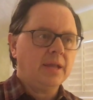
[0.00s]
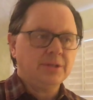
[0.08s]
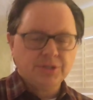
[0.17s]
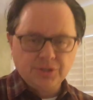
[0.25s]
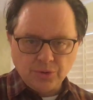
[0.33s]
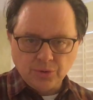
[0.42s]

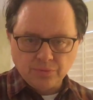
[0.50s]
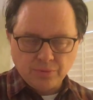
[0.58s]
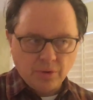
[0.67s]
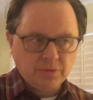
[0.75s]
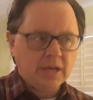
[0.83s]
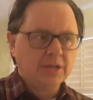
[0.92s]
student
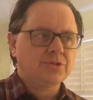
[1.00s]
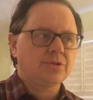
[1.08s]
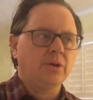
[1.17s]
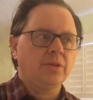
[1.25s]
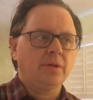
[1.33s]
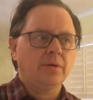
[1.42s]

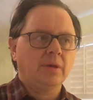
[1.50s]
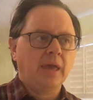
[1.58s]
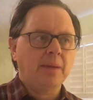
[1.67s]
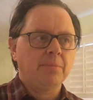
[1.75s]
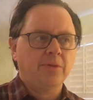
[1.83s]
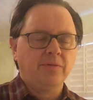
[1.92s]
protester on the
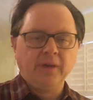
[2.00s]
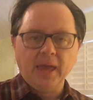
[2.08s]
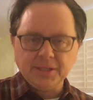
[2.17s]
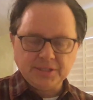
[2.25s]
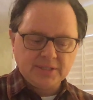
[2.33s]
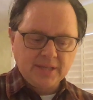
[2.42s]
campus of
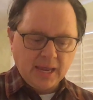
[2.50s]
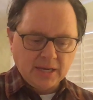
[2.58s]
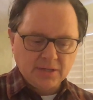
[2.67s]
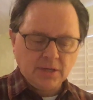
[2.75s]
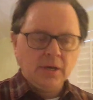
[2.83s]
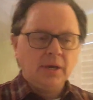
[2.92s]
Kent
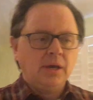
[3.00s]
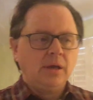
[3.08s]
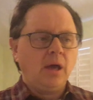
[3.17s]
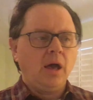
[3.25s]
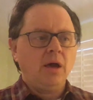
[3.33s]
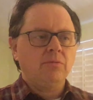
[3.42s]
State,
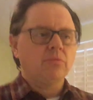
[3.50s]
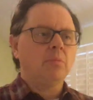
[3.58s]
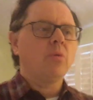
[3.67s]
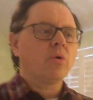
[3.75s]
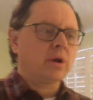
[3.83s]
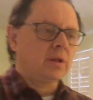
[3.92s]

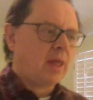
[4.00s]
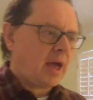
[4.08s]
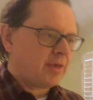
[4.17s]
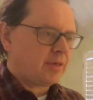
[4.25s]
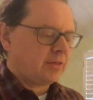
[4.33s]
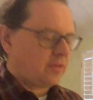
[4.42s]

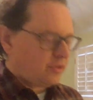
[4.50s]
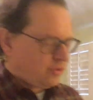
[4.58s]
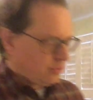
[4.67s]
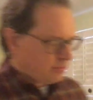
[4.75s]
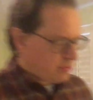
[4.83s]
memorializing the student